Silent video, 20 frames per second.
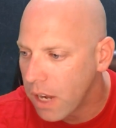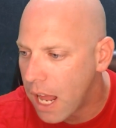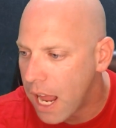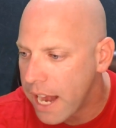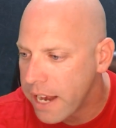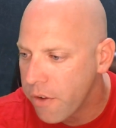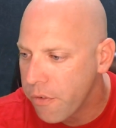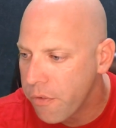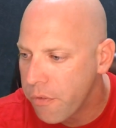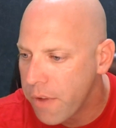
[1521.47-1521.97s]

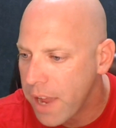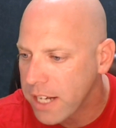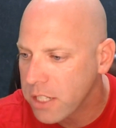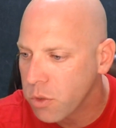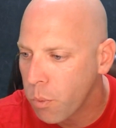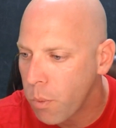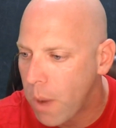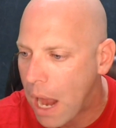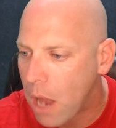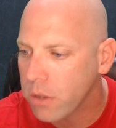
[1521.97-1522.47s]
line
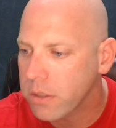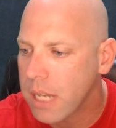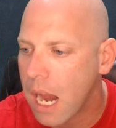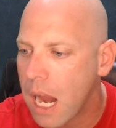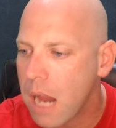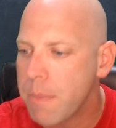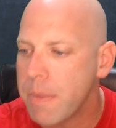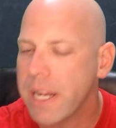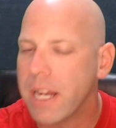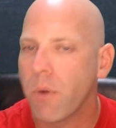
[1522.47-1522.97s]
affects route
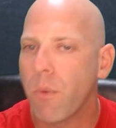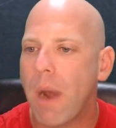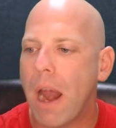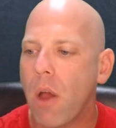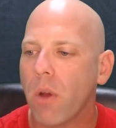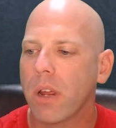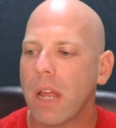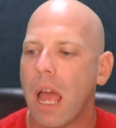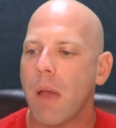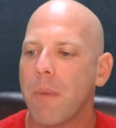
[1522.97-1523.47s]
timing and
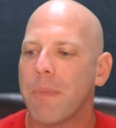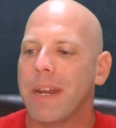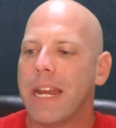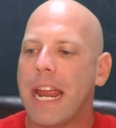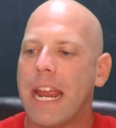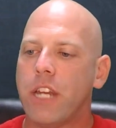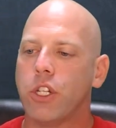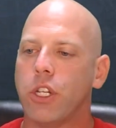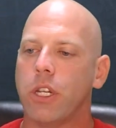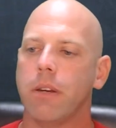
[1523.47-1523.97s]
route
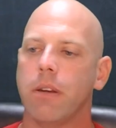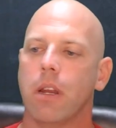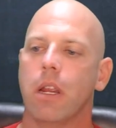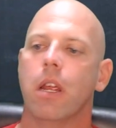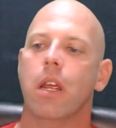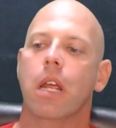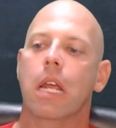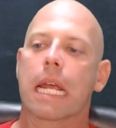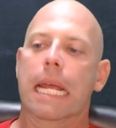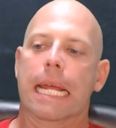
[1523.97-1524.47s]
combination?
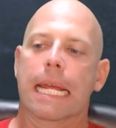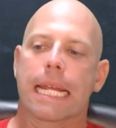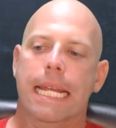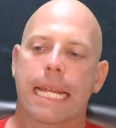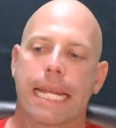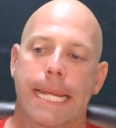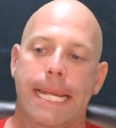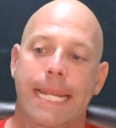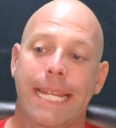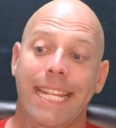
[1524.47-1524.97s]

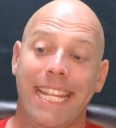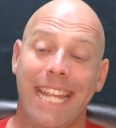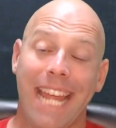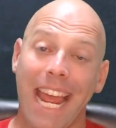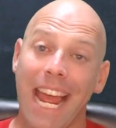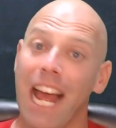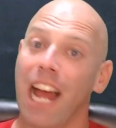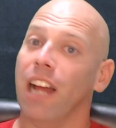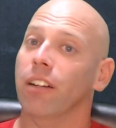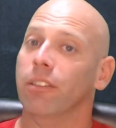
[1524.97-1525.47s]

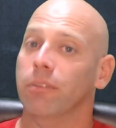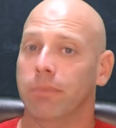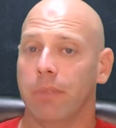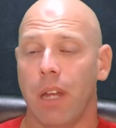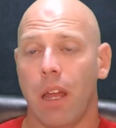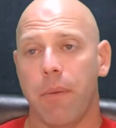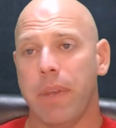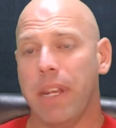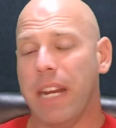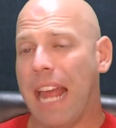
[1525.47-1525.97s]
Yeah,
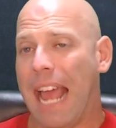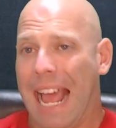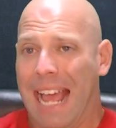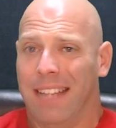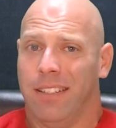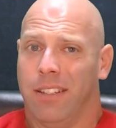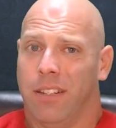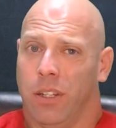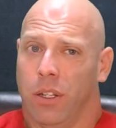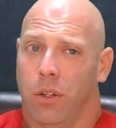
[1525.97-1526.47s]
I mean it
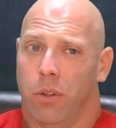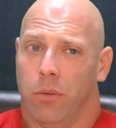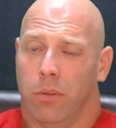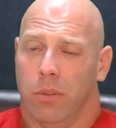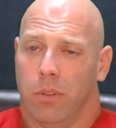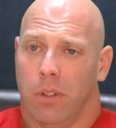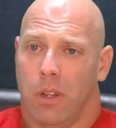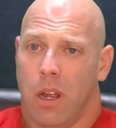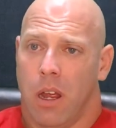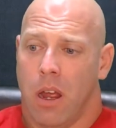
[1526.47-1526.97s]
has to.
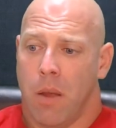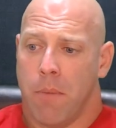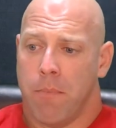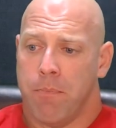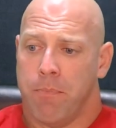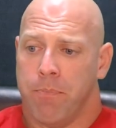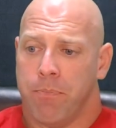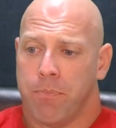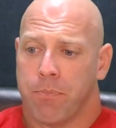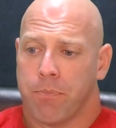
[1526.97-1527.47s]

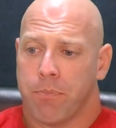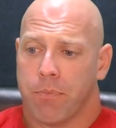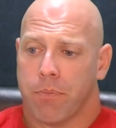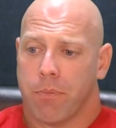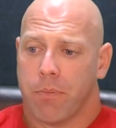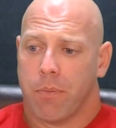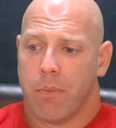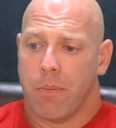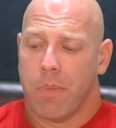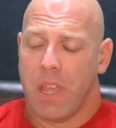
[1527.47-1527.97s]
Um,
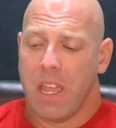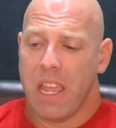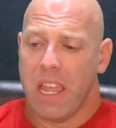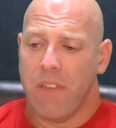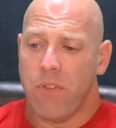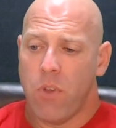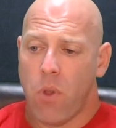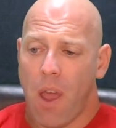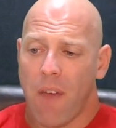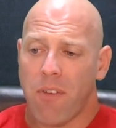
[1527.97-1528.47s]

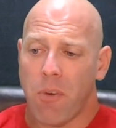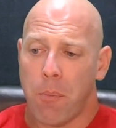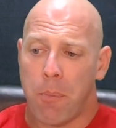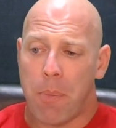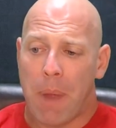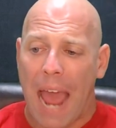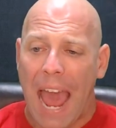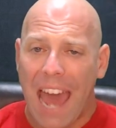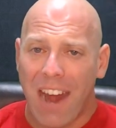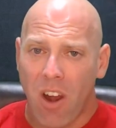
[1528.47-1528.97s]
if you have a
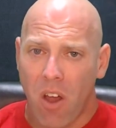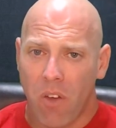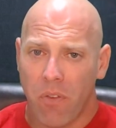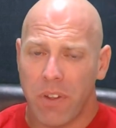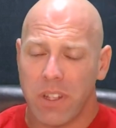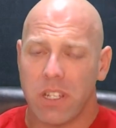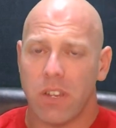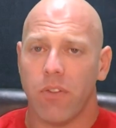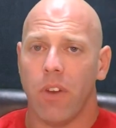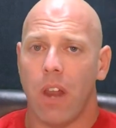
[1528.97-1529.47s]
bad
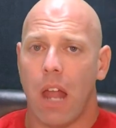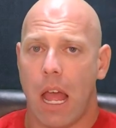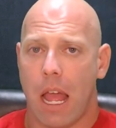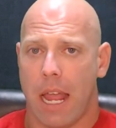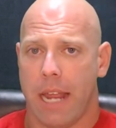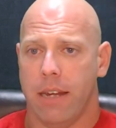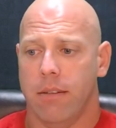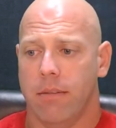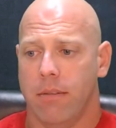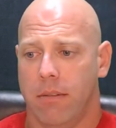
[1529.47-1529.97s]
offensive
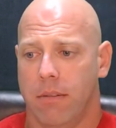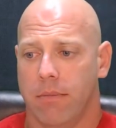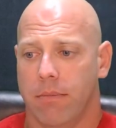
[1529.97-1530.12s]
line,